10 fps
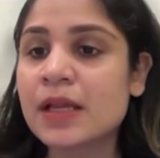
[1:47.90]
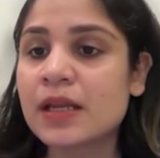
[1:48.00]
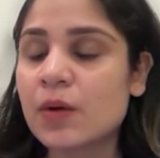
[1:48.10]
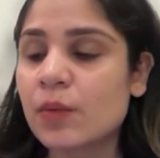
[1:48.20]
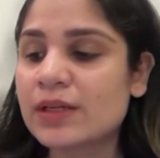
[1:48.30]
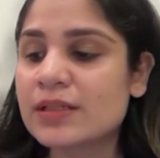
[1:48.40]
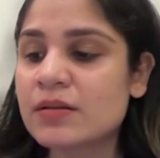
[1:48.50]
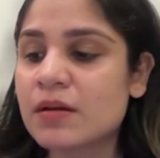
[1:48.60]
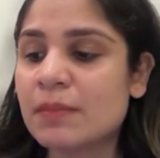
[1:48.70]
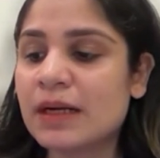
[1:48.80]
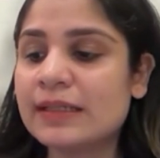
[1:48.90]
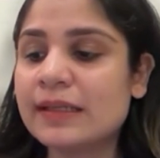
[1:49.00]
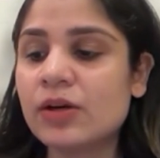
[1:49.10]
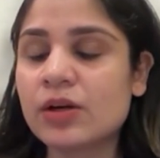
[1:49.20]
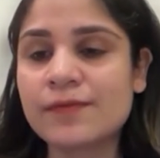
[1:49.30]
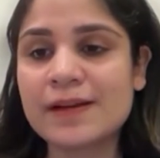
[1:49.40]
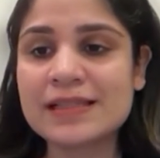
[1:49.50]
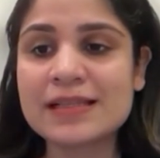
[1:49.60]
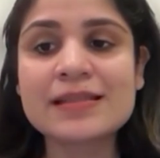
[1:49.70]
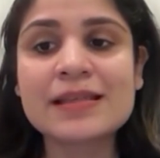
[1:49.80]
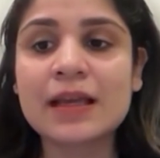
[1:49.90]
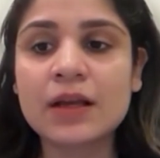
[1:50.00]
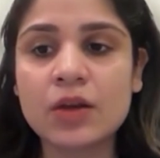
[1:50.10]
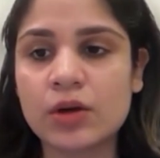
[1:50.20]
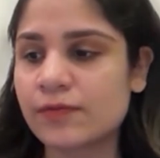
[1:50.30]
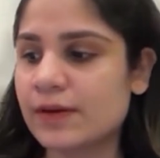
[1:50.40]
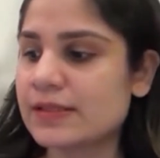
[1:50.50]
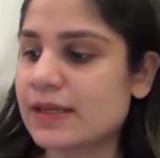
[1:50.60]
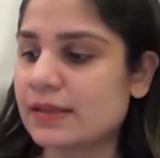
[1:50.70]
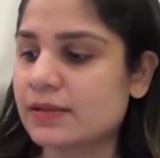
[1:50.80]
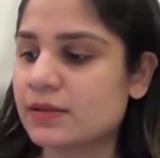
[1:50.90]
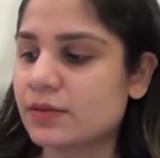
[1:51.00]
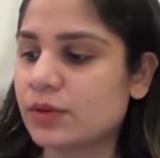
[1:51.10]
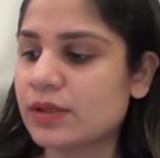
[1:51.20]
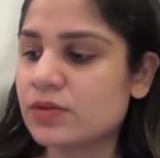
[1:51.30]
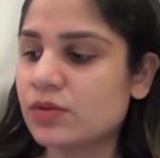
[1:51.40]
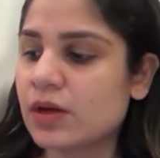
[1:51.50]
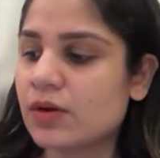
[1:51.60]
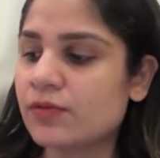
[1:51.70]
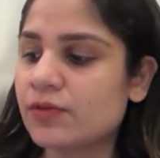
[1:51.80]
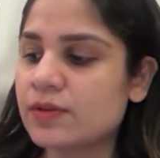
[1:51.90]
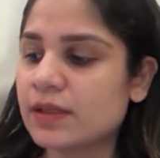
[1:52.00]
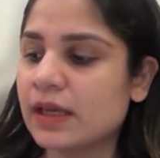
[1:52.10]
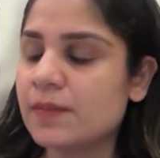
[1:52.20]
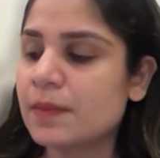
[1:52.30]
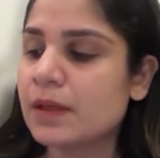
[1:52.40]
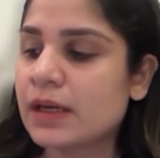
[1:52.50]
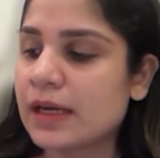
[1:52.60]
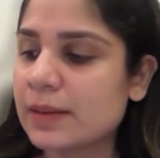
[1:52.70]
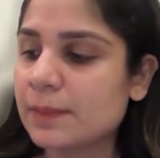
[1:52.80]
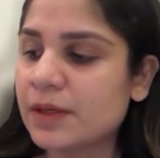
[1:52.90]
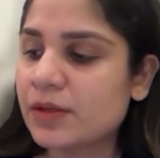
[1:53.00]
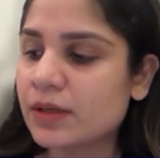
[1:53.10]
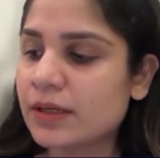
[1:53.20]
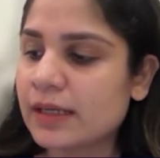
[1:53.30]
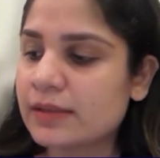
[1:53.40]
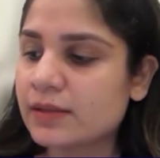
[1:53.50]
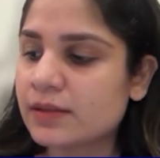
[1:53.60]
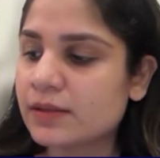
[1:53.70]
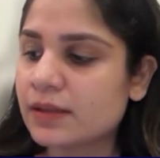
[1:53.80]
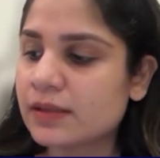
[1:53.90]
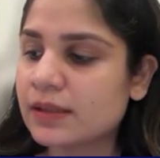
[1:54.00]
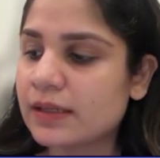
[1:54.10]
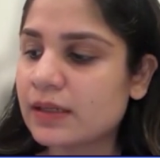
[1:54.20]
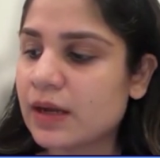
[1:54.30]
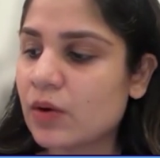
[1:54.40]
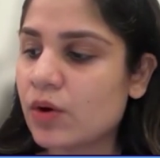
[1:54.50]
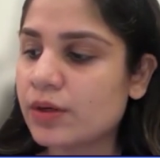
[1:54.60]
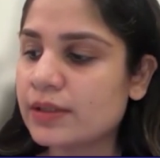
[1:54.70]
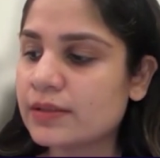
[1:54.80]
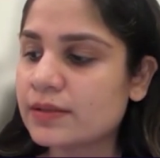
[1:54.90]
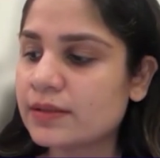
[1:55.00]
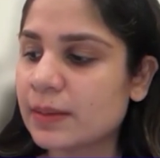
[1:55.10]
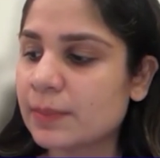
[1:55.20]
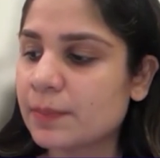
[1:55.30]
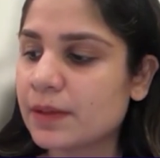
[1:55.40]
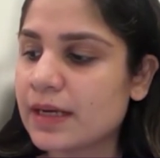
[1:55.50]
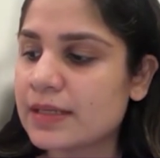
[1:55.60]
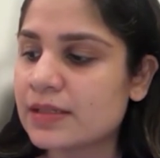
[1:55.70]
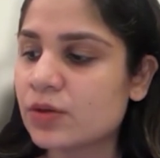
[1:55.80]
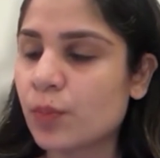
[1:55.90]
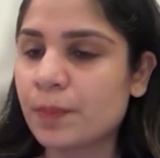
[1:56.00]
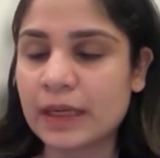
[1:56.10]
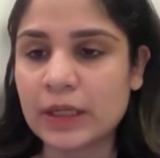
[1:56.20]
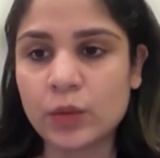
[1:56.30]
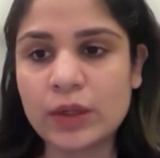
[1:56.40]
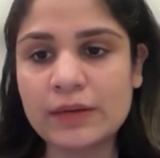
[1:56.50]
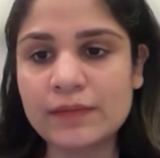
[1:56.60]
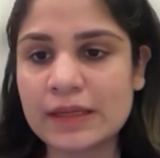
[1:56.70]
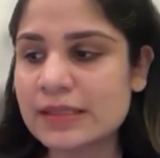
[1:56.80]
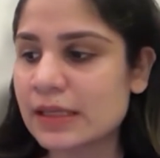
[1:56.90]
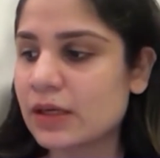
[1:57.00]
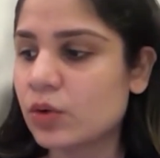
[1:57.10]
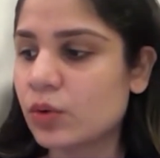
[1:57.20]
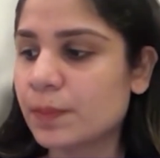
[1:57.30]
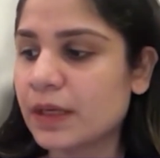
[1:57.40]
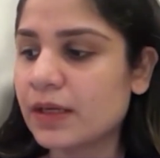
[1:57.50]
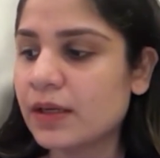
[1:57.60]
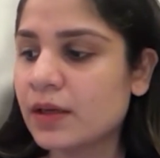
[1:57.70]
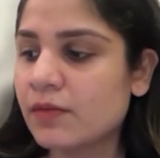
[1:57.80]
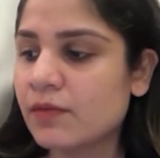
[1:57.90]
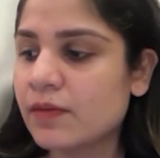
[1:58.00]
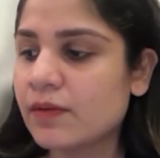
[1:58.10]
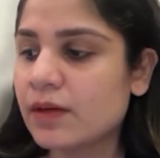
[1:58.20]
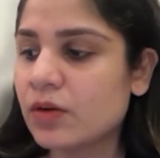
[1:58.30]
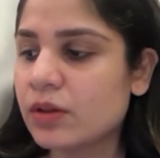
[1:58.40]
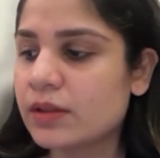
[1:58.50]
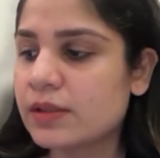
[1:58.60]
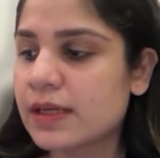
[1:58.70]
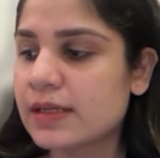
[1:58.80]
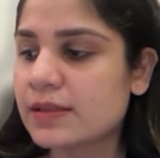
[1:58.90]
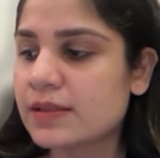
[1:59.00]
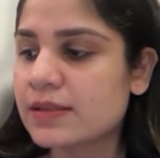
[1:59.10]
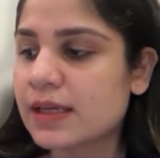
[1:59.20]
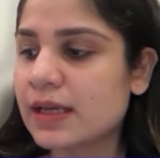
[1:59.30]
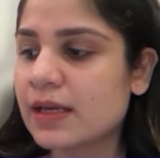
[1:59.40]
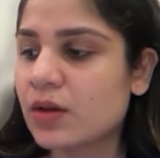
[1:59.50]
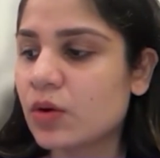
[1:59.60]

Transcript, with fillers: now what is multi orifice and single orifice catheter okay so now if you see an epidural catheter that on its tip it has an opening only one single opening we will call this as a single